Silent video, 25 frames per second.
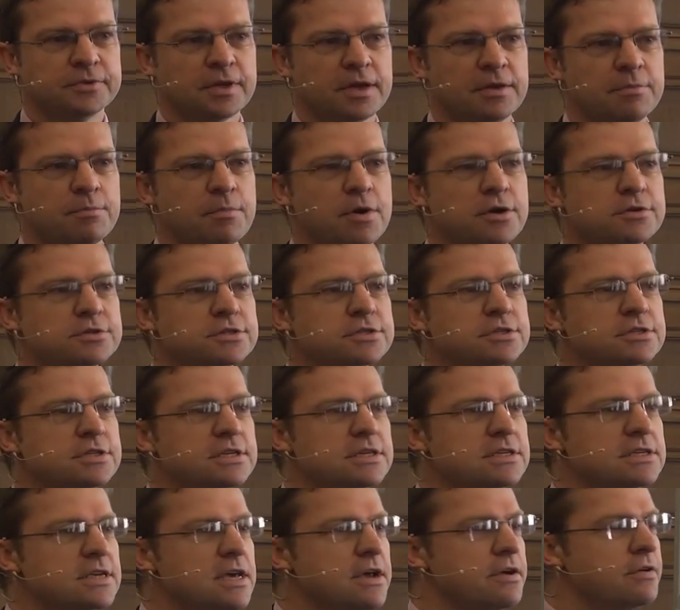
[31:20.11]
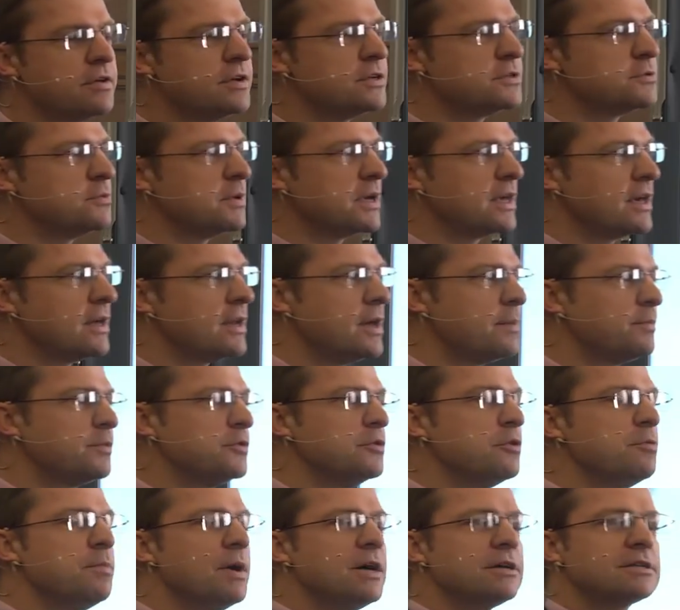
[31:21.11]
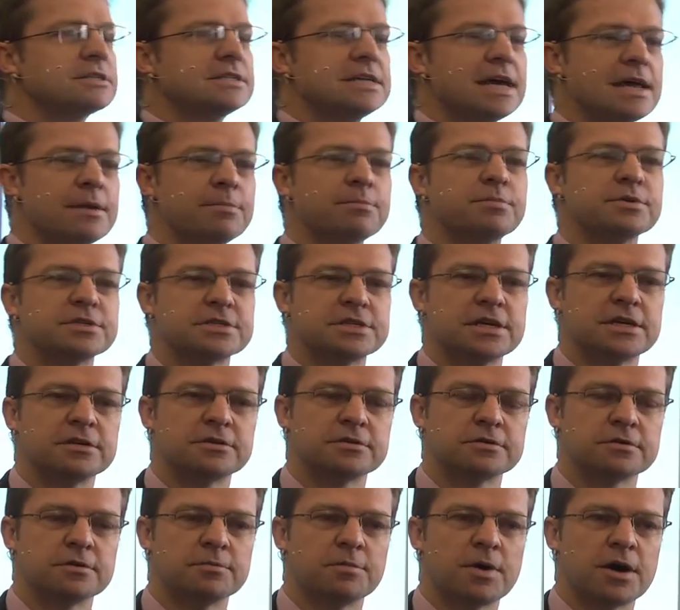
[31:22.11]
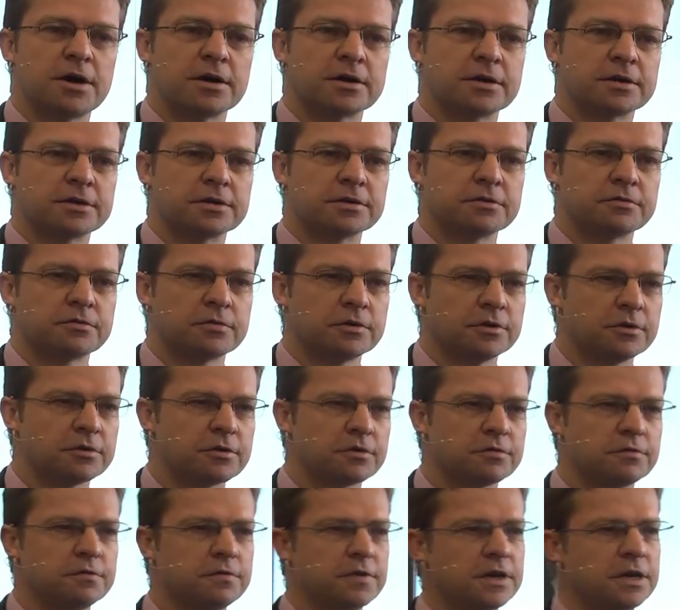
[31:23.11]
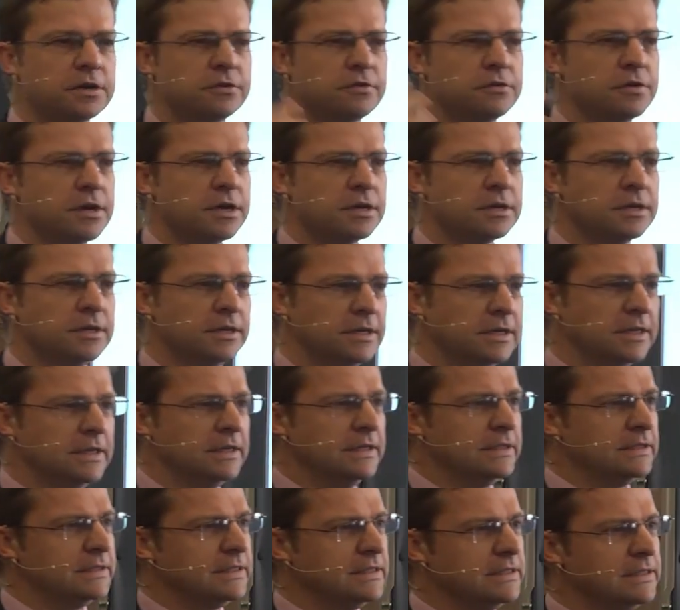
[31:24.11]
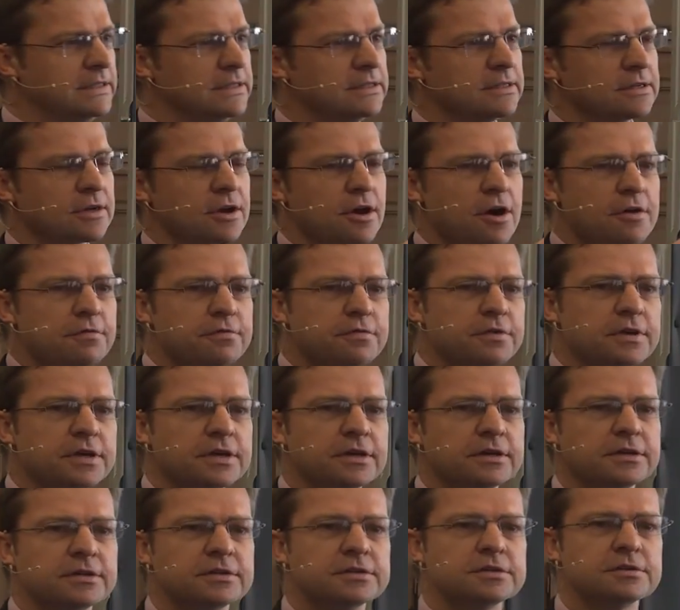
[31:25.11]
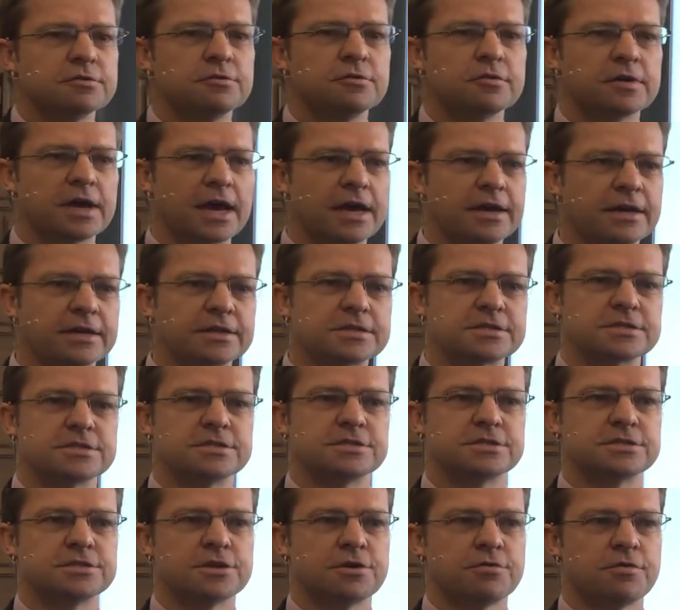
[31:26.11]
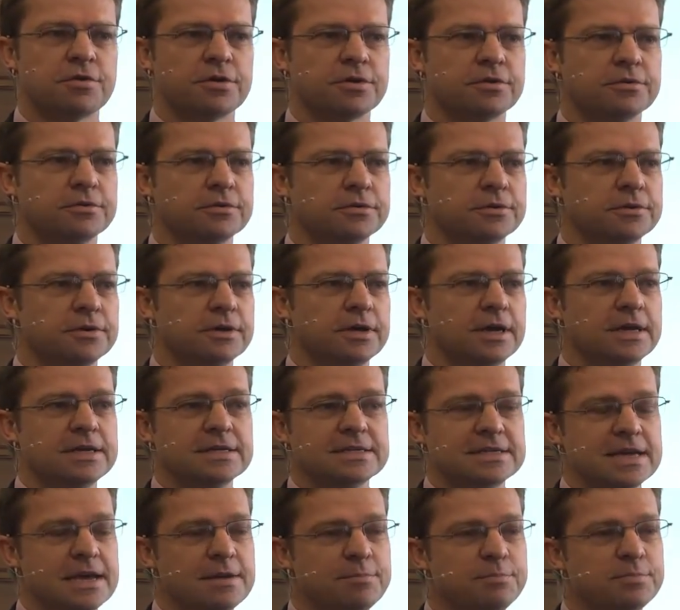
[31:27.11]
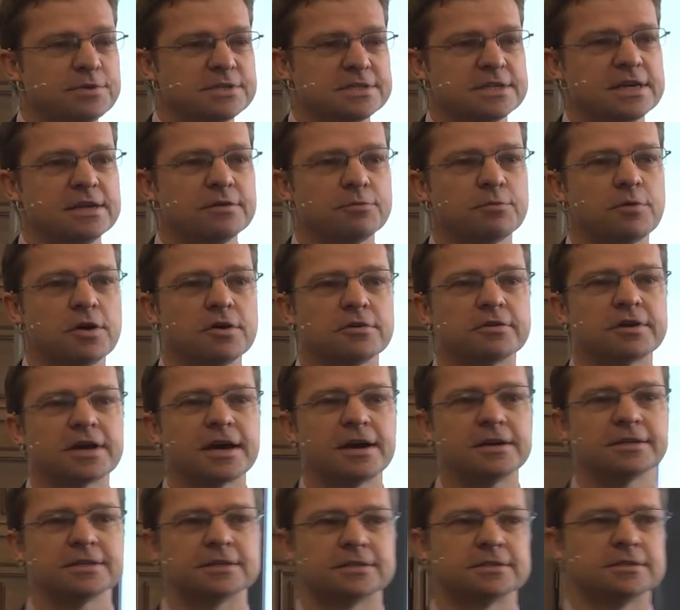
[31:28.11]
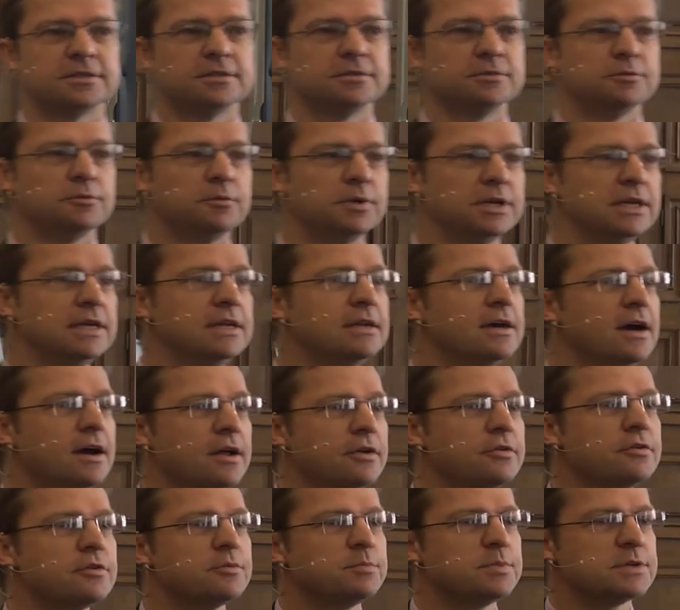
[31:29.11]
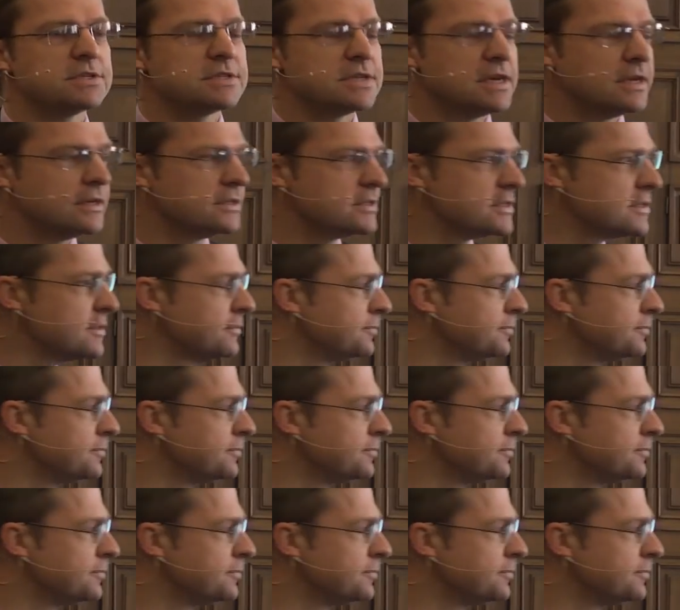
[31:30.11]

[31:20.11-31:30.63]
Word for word: In most of these areas, we get up to about 10% of the market, if you look at fair trade tea and coffee and organics and so on. And 10% won't cut it. We need 100%.